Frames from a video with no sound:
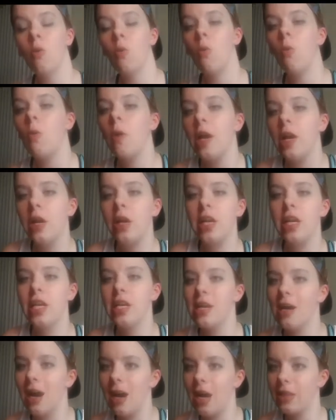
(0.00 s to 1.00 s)
where he
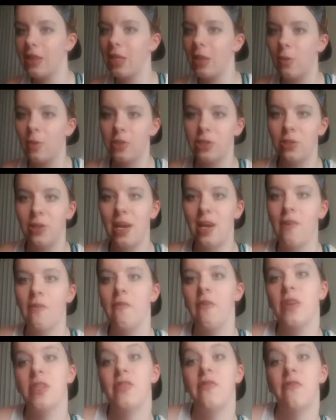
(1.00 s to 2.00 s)
got the original
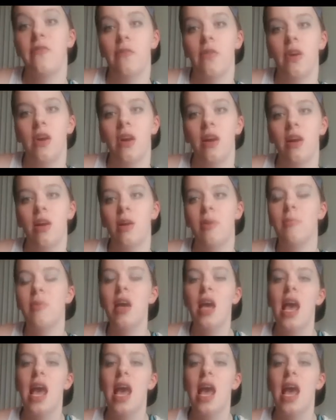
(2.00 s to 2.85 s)
outfits from